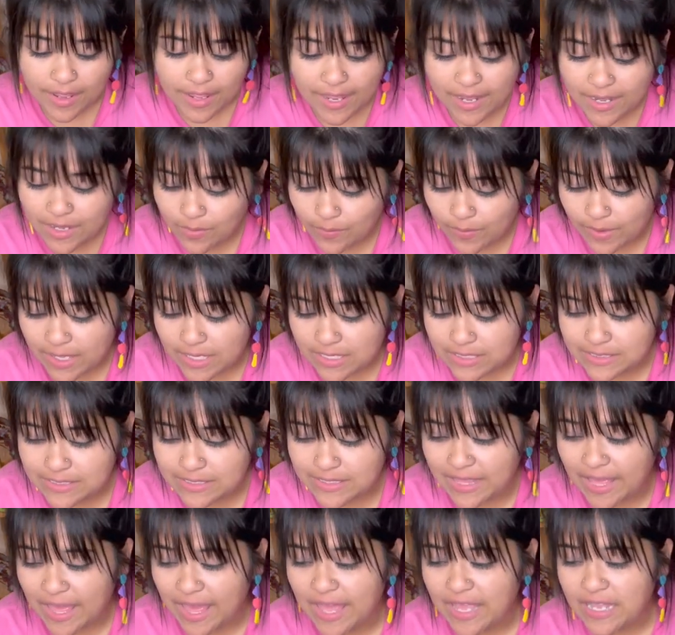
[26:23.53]
Anyways,
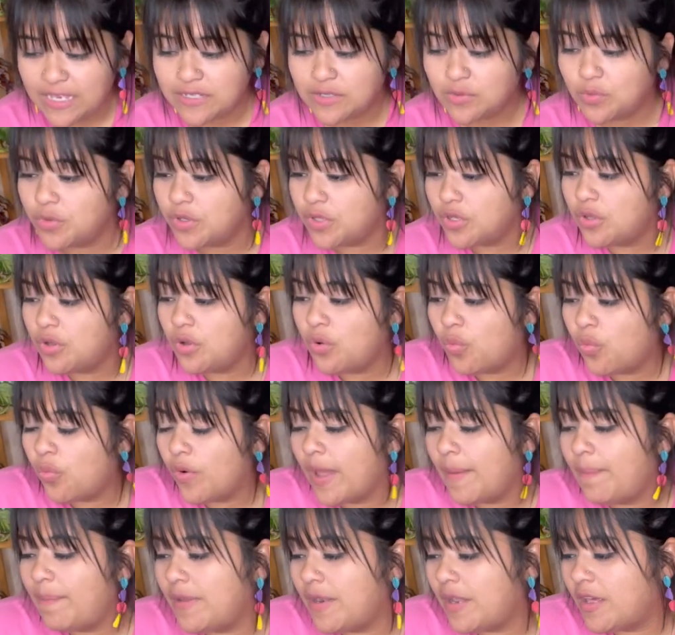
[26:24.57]
that will
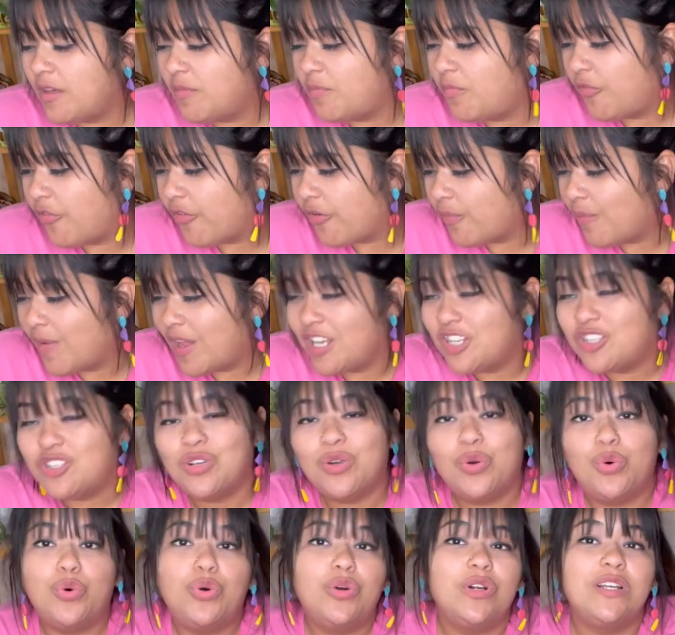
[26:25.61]
wrap it up for my
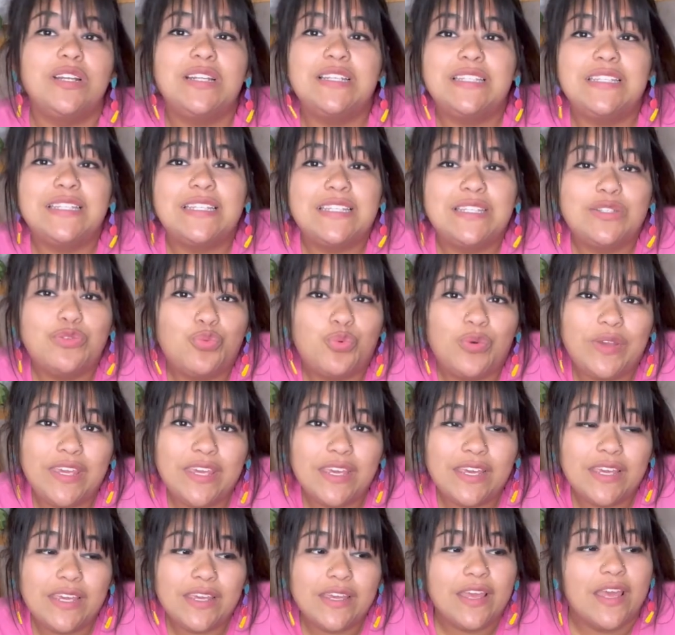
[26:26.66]
chores this
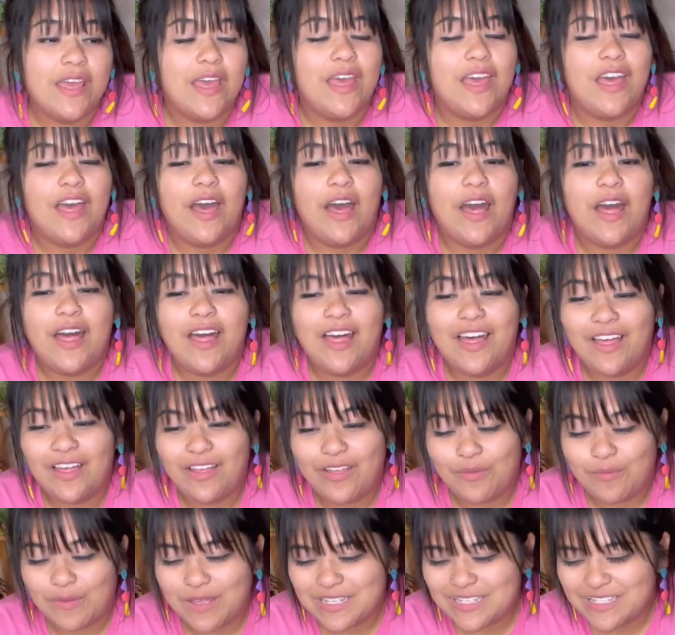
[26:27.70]
week.
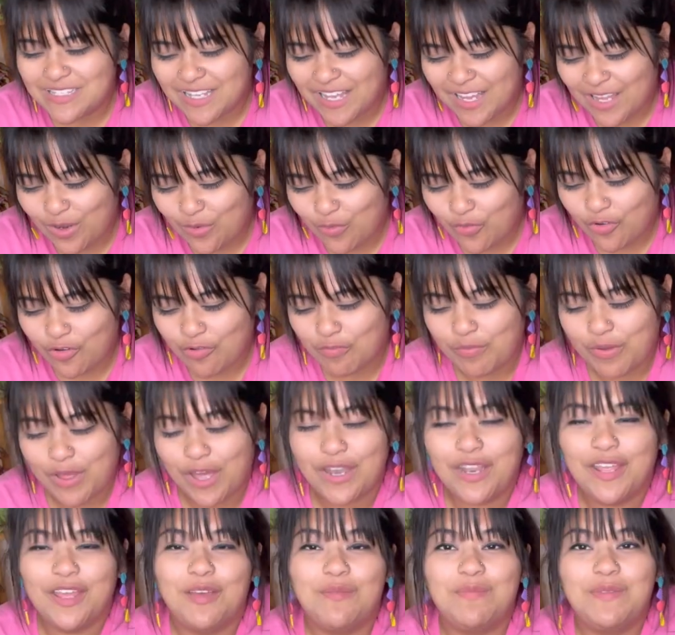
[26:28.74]
Um, aside from
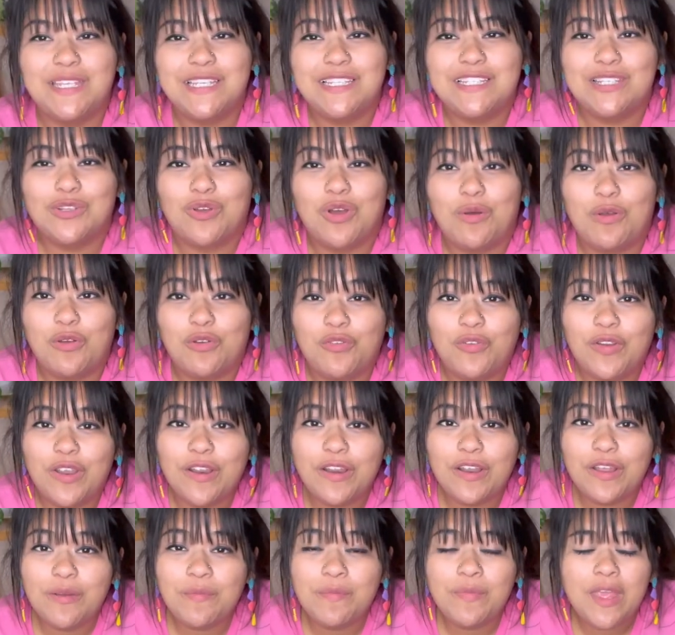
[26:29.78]
potting up this
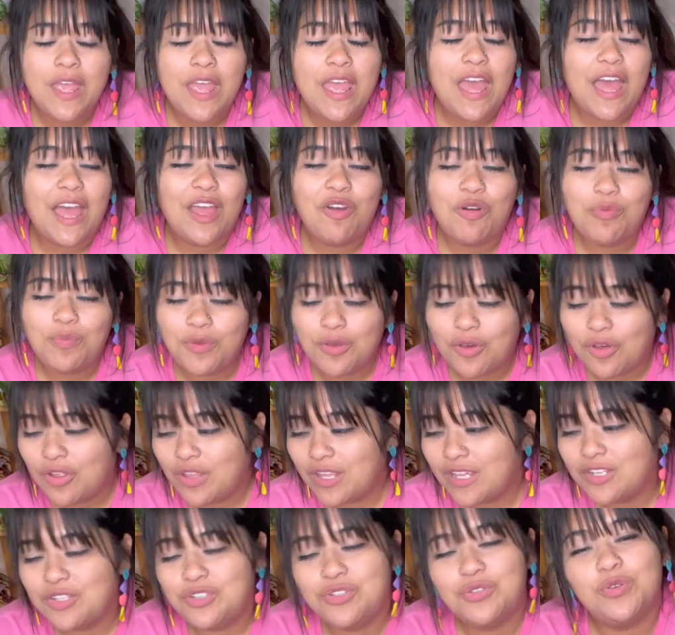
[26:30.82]
squamiferum. I hope you all
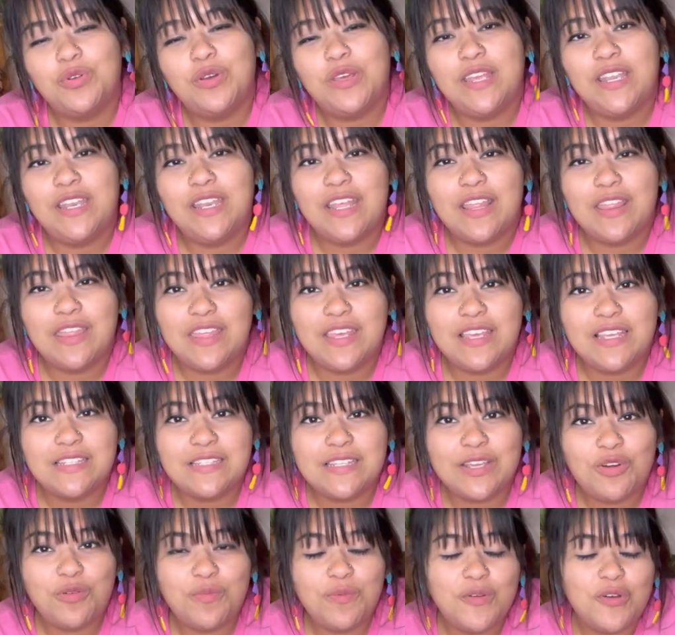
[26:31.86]
enjoyed this.
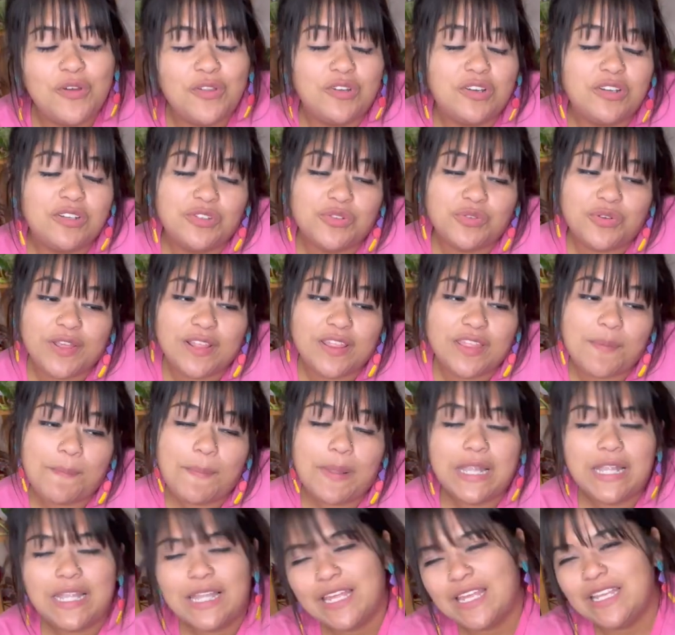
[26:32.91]
I hope you all are enjoying the
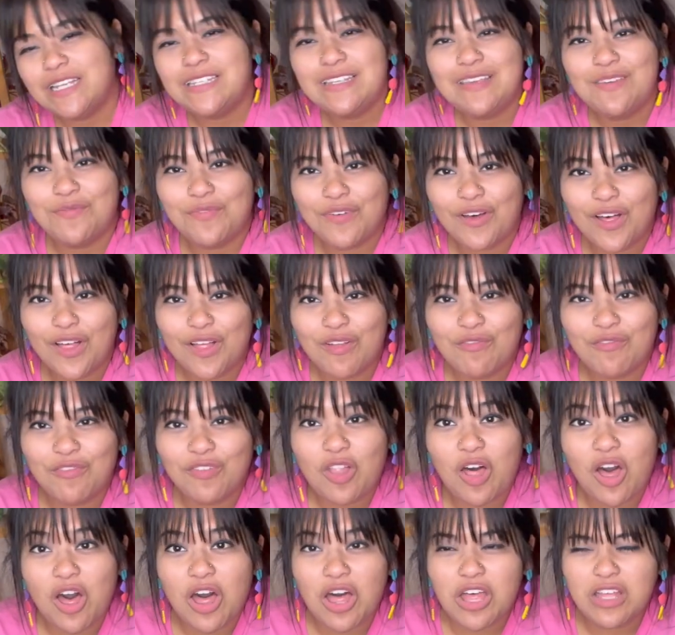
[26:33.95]
planty
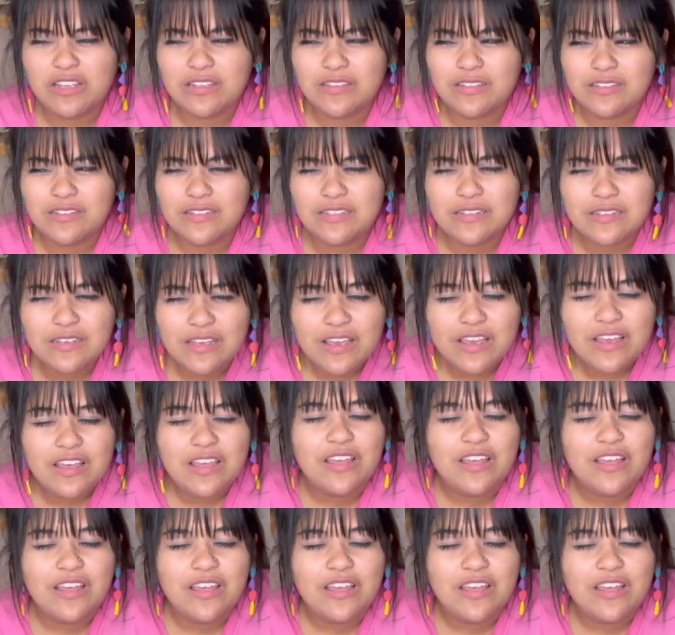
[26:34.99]
vlogs.